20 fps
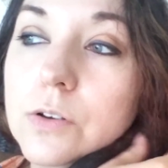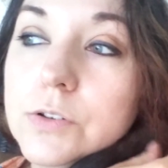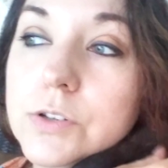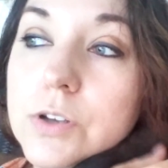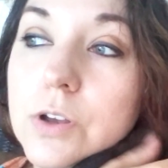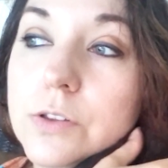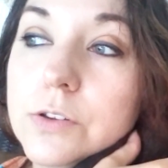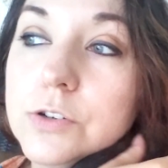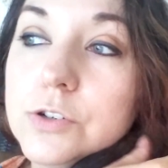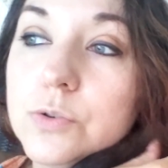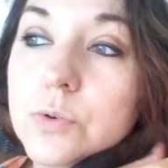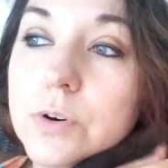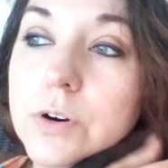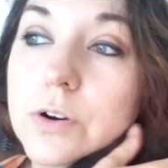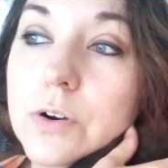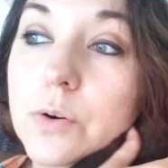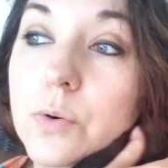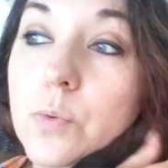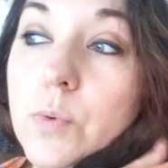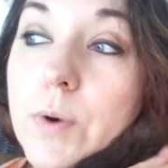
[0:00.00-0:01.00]
you saw the
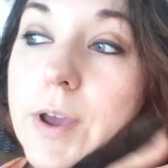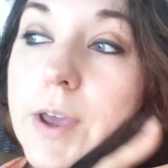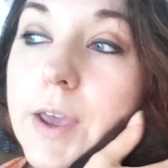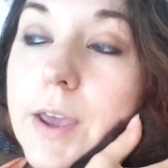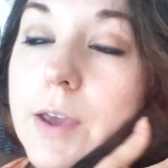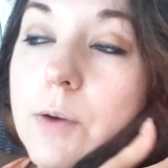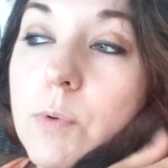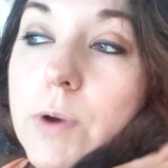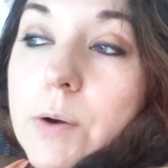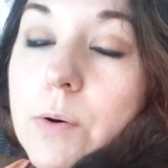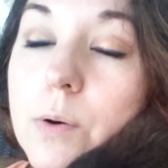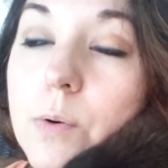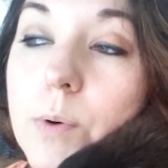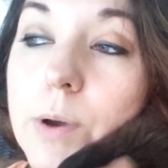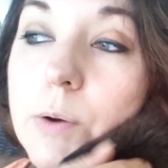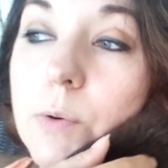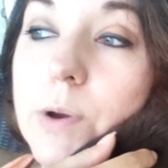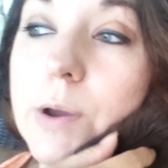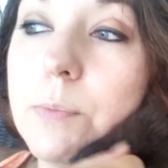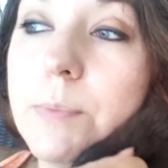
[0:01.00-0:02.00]
shore go way, way, way,
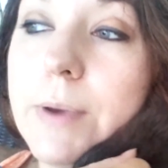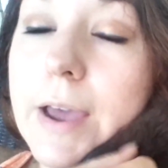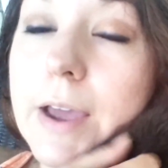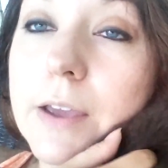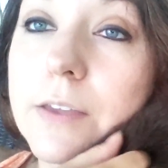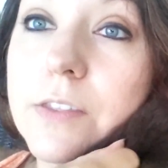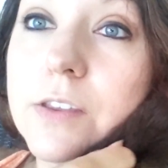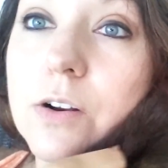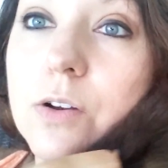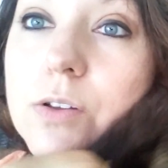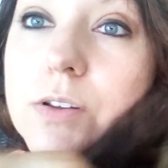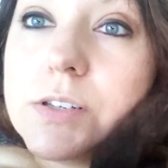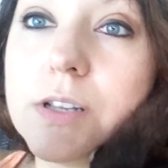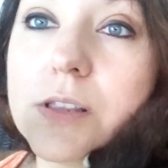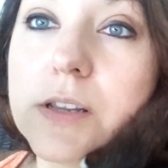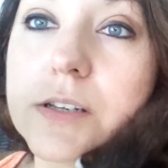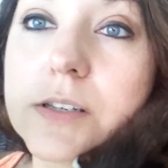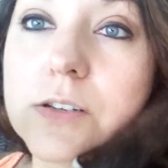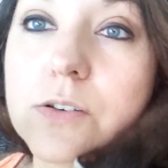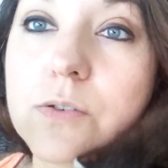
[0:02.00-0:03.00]
way, way back. And then all of a
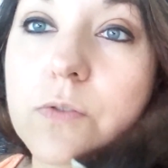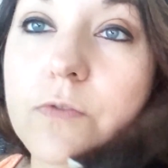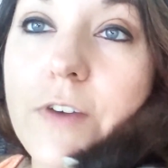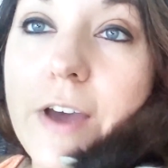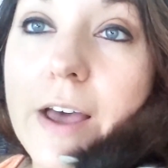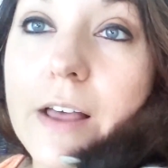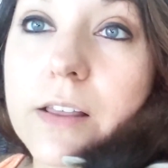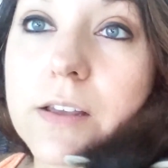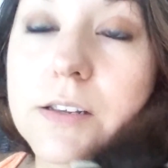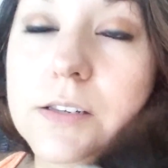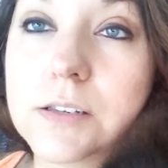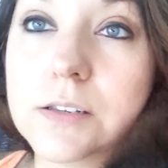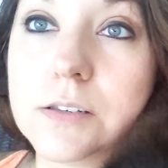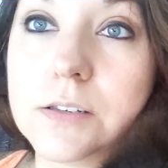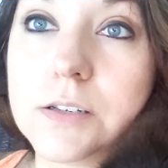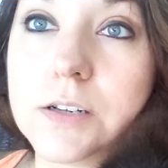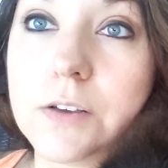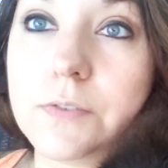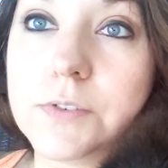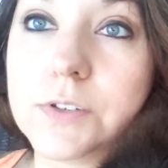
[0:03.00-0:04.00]
sudden, these little valleys
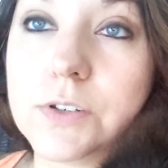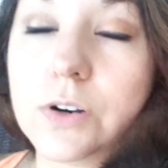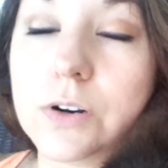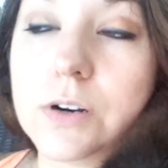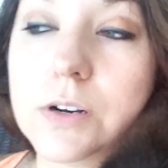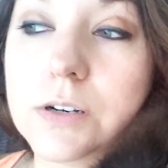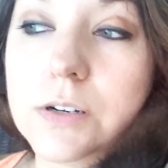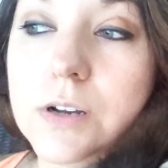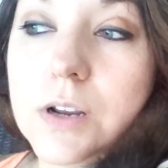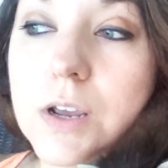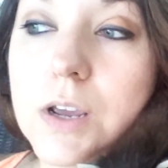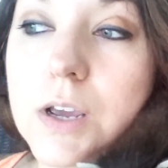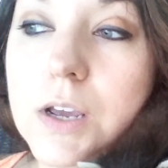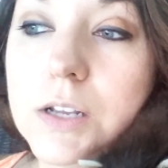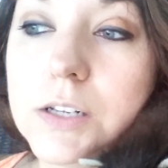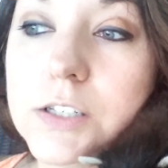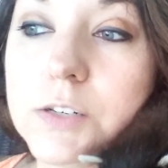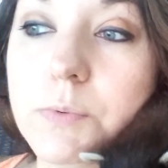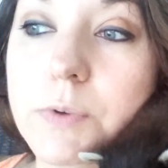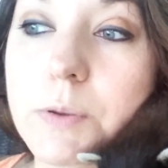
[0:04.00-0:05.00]
and stuff started
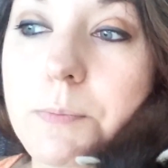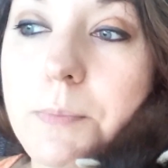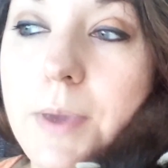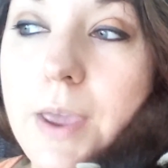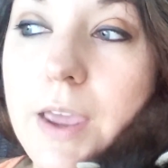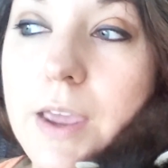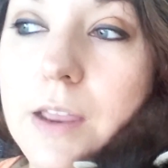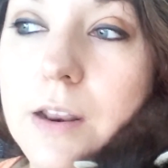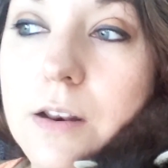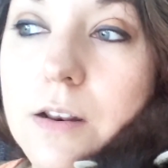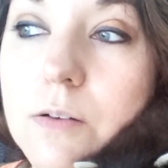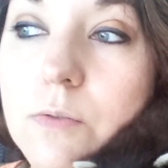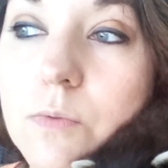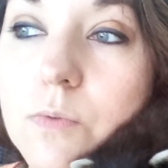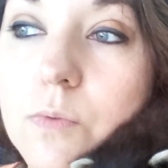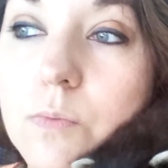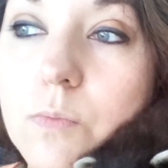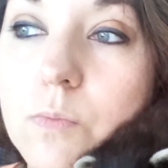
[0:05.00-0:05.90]
to be made.